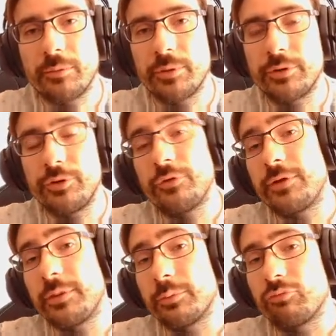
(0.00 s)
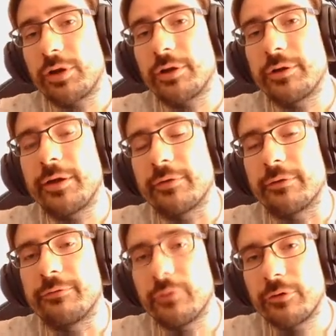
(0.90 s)
Unity would recognize
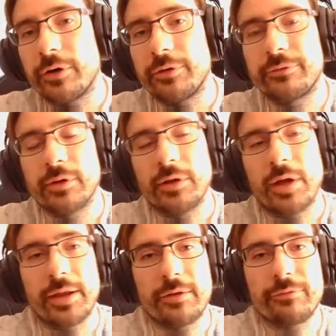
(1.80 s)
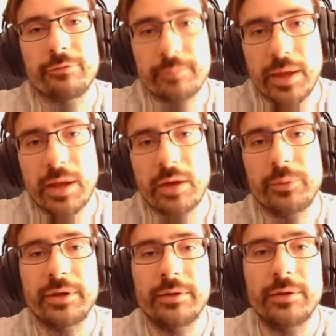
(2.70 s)
that for us, and then from there
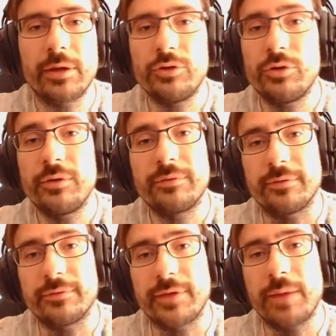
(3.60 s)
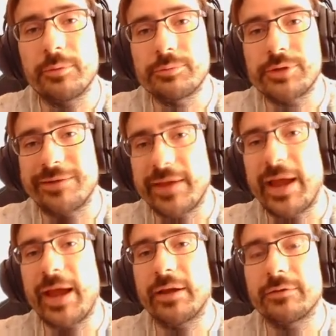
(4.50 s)
we can then use its game object
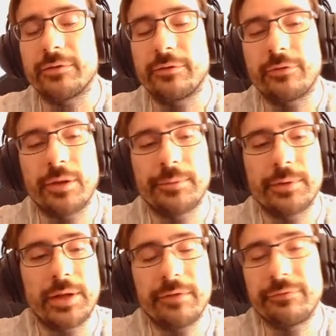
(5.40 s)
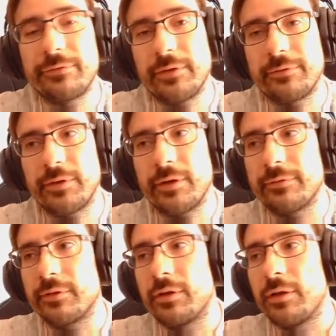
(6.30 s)
tag to determine if this
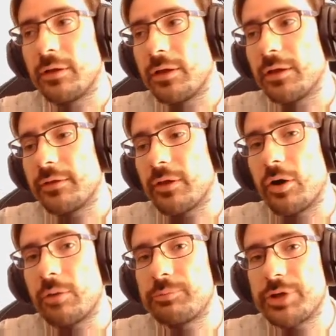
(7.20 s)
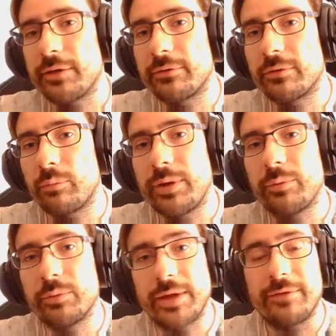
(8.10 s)
is the object we
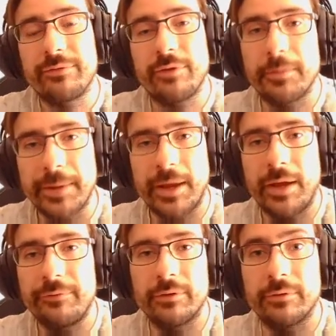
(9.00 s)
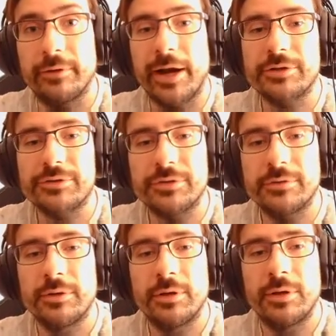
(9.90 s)
want a certain behavior or
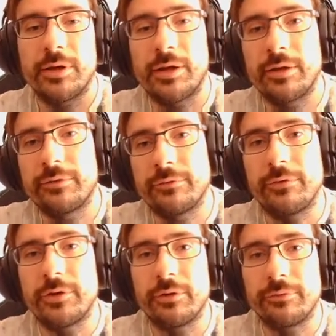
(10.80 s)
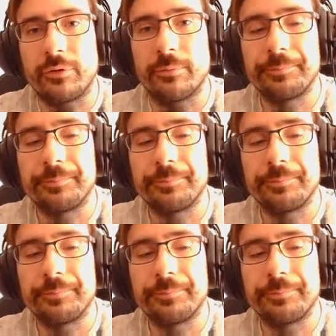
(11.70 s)
action to follow from.